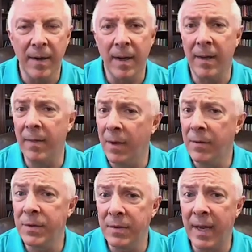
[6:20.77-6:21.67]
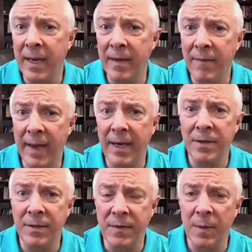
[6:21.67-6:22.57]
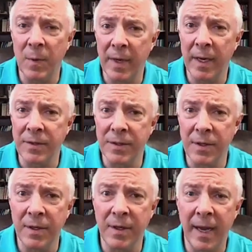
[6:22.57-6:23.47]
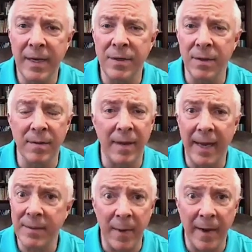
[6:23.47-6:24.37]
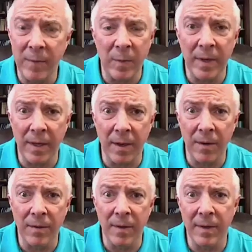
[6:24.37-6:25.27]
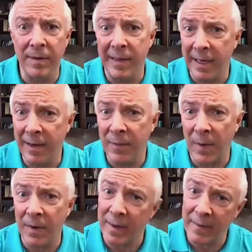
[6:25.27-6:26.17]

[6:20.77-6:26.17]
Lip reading: Those who take advantage of someone else's good nature haven't really learned the give part.